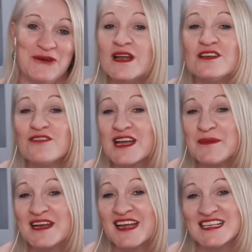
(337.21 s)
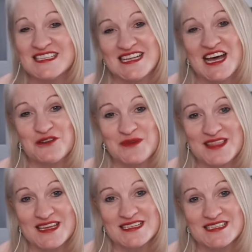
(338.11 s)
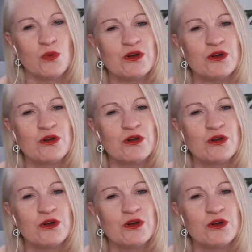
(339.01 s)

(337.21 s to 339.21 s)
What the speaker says: Where do you recommend I get started with this?